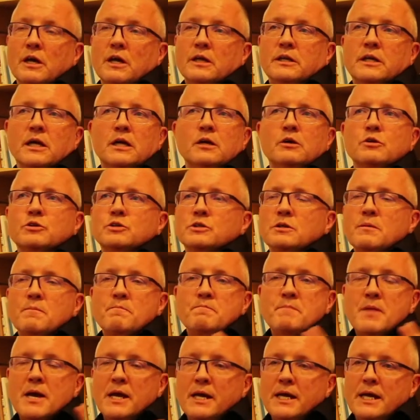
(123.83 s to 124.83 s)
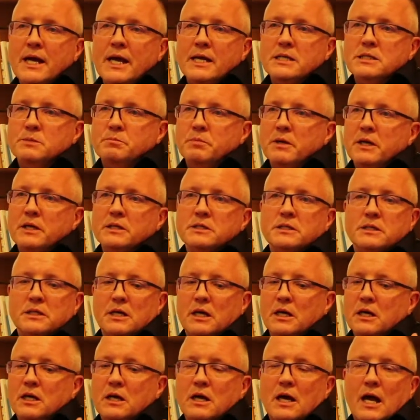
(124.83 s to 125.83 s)
They looked at many aspects,
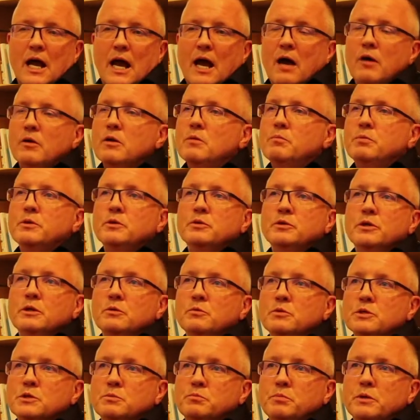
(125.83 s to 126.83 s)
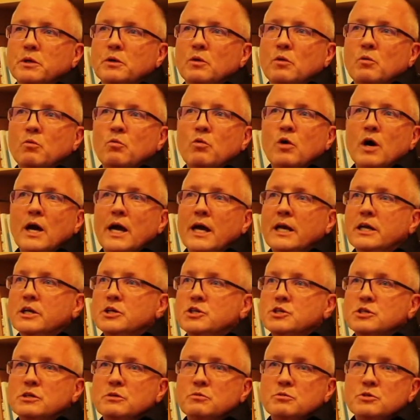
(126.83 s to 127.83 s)
how the building was built, what
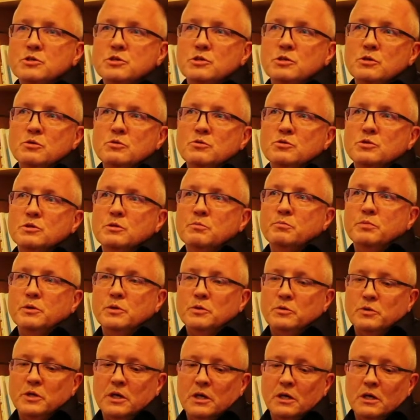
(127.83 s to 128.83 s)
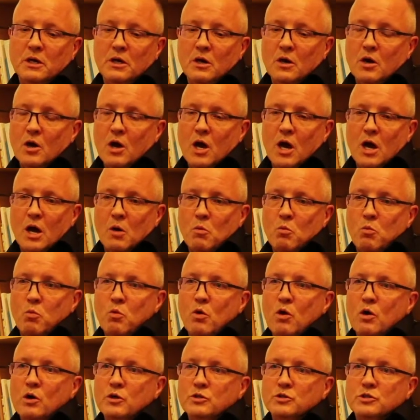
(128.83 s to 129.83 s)
energy was used to build it,
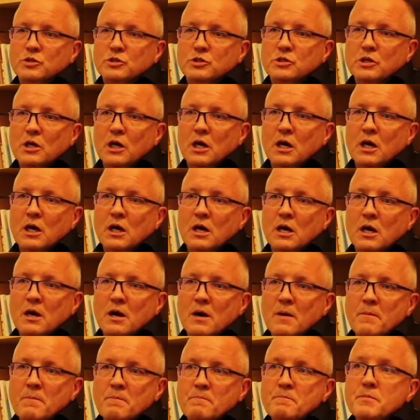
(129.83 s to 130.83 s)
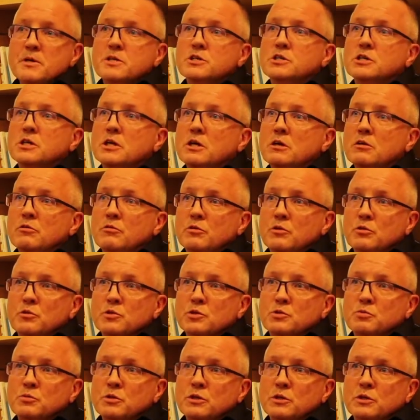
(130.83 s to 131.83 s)
what
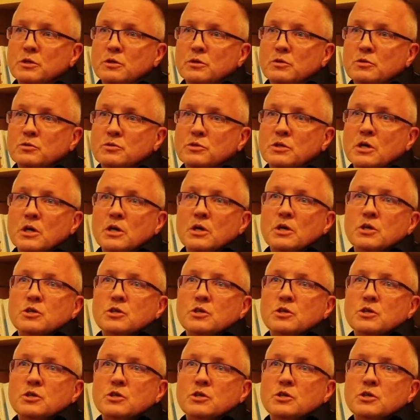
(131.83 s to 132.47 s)
materials were used.